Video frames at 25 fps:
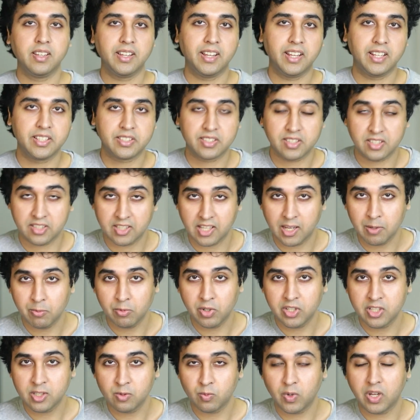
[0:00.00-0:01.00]
It's the same
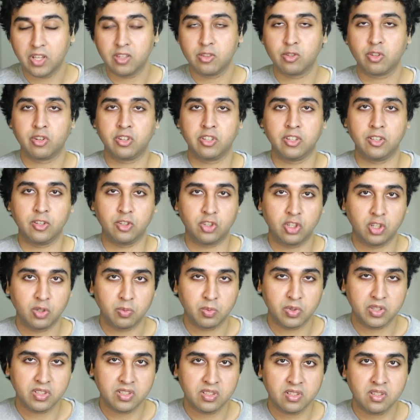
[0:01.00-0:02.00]
reason why a lot of
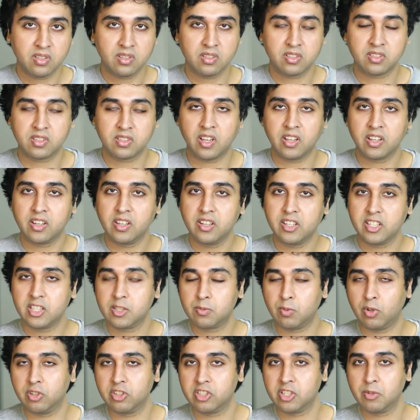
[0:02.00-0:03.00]
YouTubers start getting
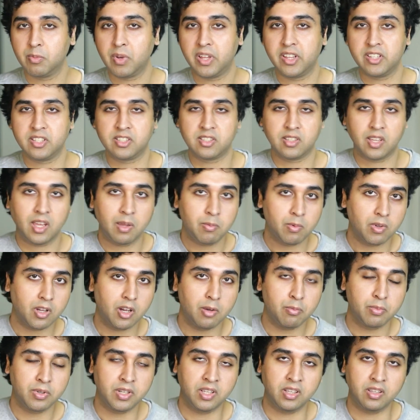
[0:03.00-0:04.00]
sponsored by the same
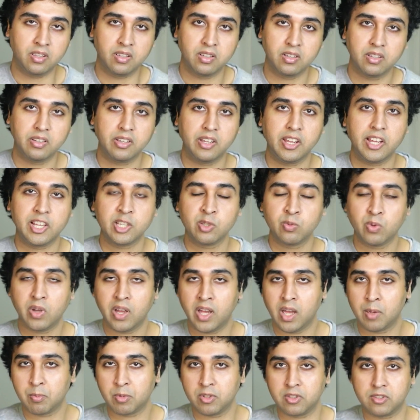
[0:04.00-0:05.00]
company. Here's what
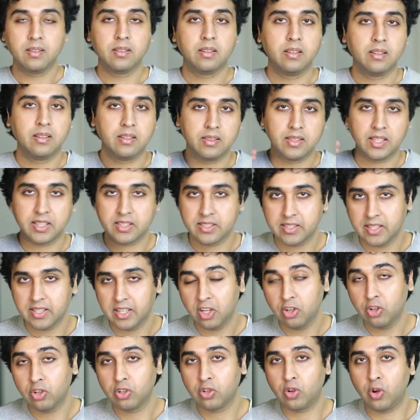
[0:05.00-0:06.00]
happens. Let's say
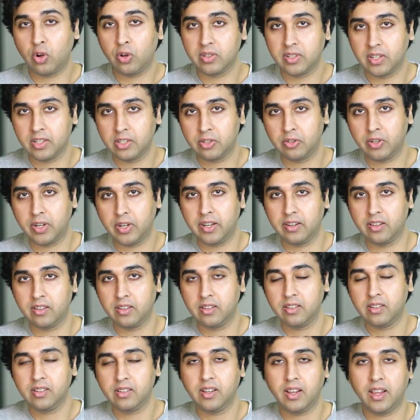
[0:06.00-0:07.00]
you're a content creator
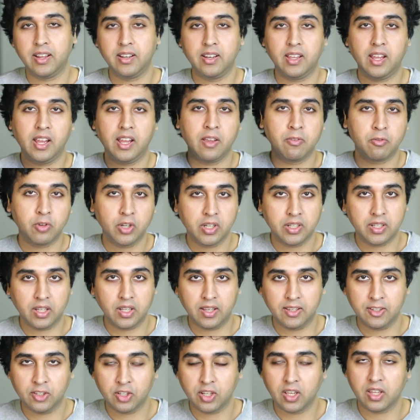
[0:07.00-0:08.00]
and every
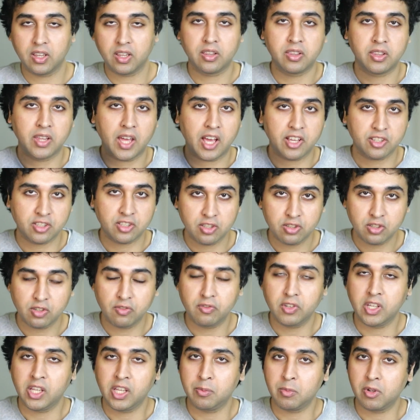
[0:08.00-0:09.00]
day you get thousands of
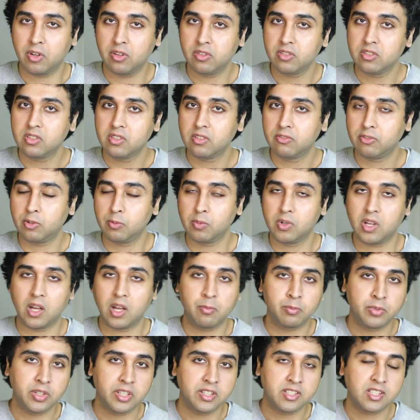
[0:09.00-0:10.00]
emails from
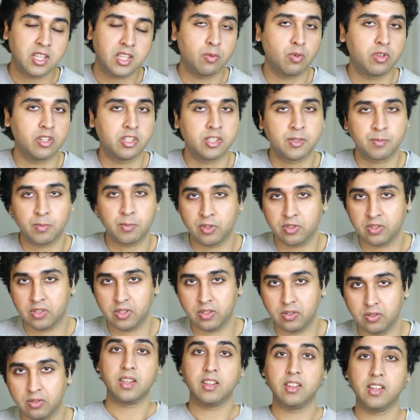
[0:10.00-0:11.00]
companies that want to sponsor
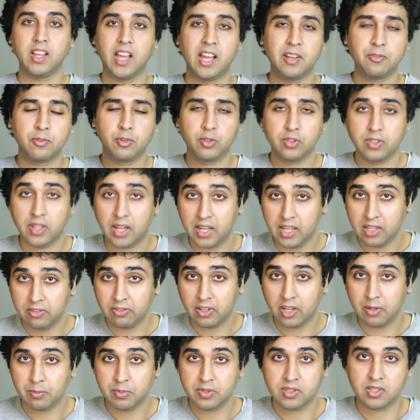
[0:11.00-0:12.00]
you. And for
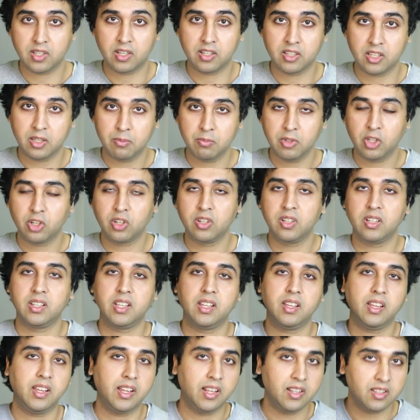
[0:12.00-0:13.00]
95% of them, you can
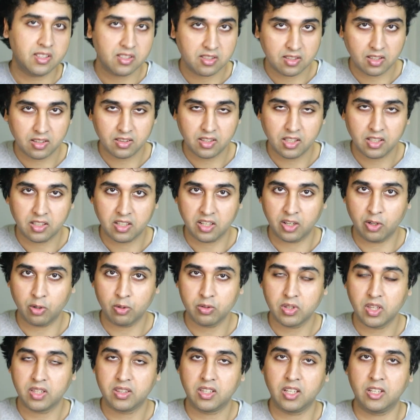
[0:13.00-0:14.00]
instantly tell
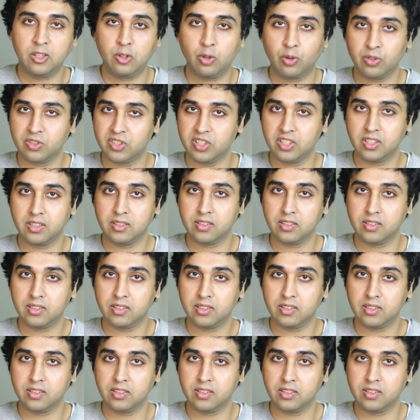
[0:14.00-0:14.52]
that they're dodgy.